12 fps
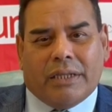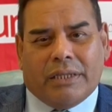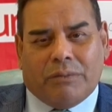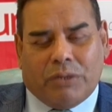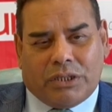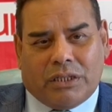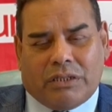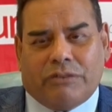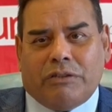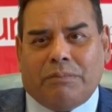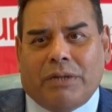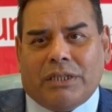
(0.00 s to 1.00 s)
what the
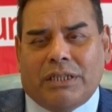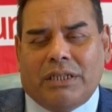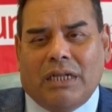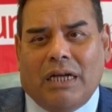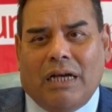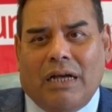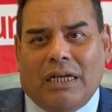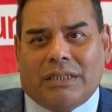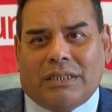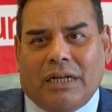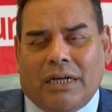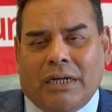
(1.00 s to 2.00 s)
Conservative Party has
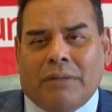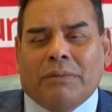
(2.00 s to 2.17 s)
done